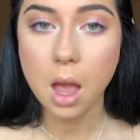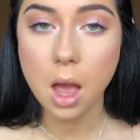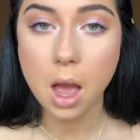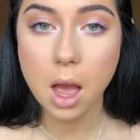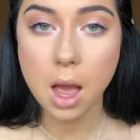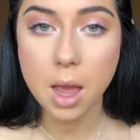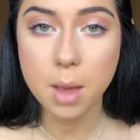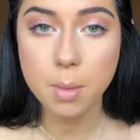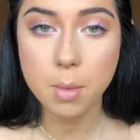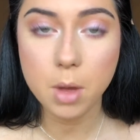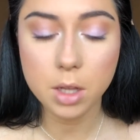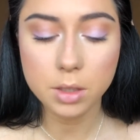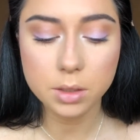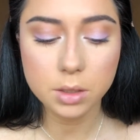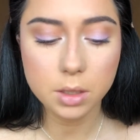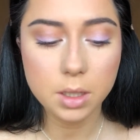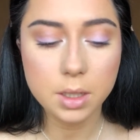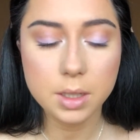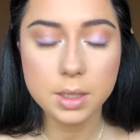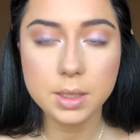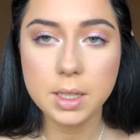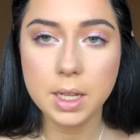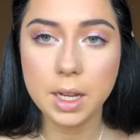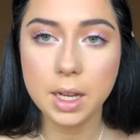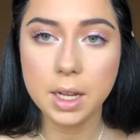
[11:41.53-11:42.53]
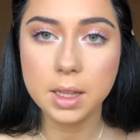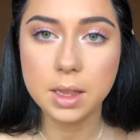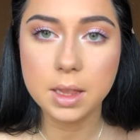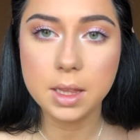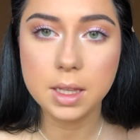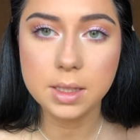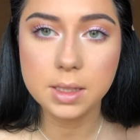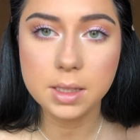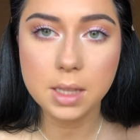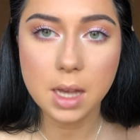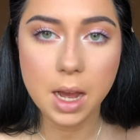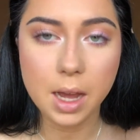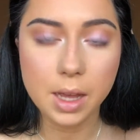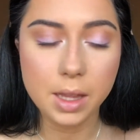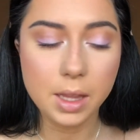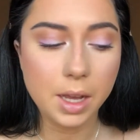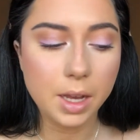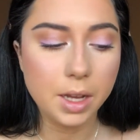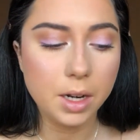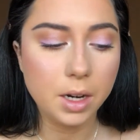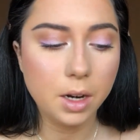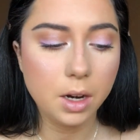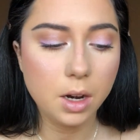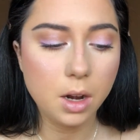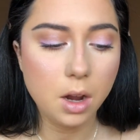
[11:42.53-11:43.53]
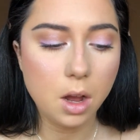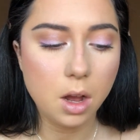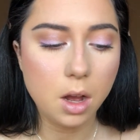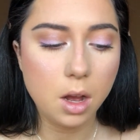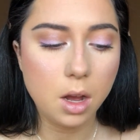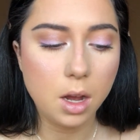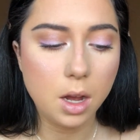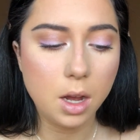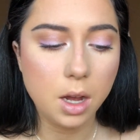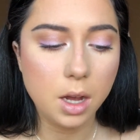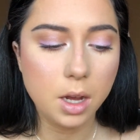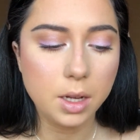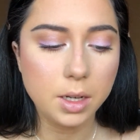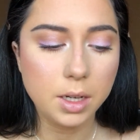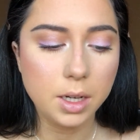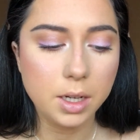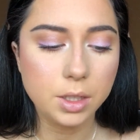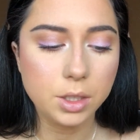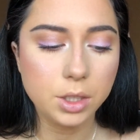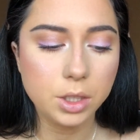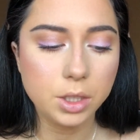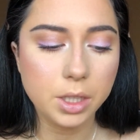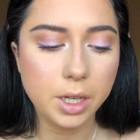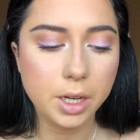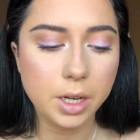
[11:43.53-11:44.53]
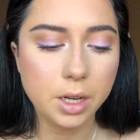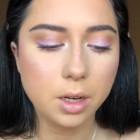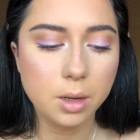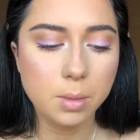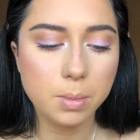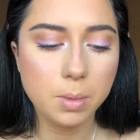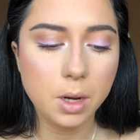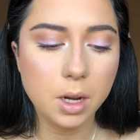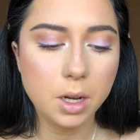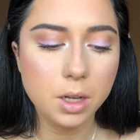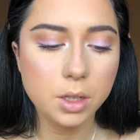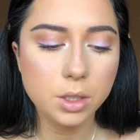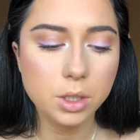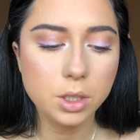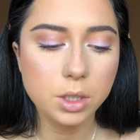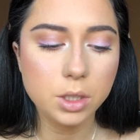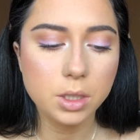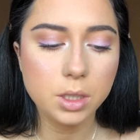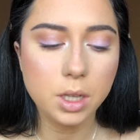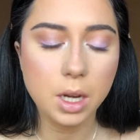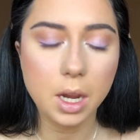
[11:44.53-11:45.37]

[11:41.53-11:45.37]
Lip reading: I'm also going to take this highlighter on a shader brush